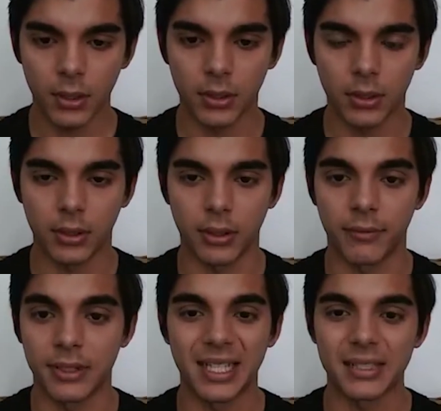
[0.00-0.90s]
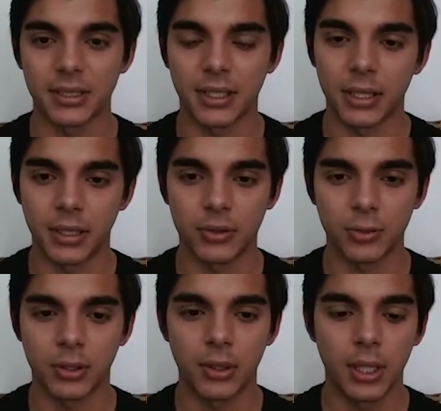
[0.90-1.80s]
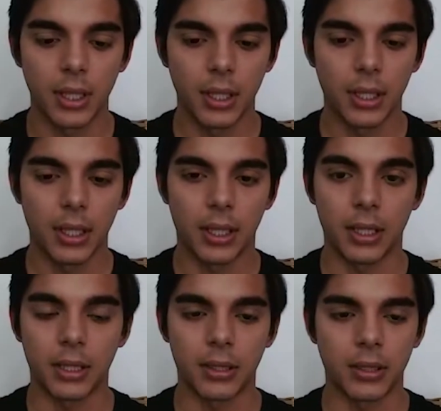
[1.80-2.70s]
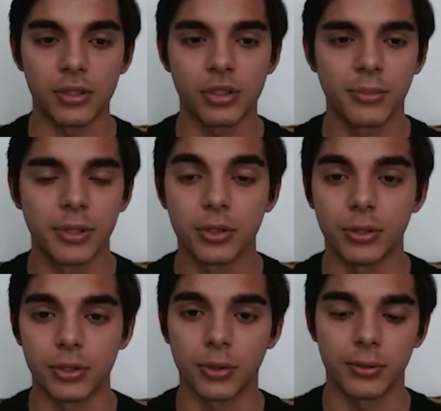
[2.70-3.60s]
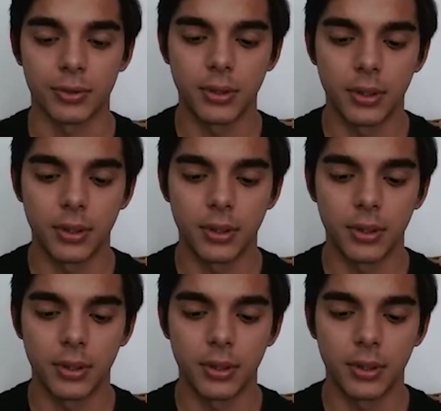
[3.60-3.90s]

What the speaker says: a fantastic day as well. And let's jump into it. So,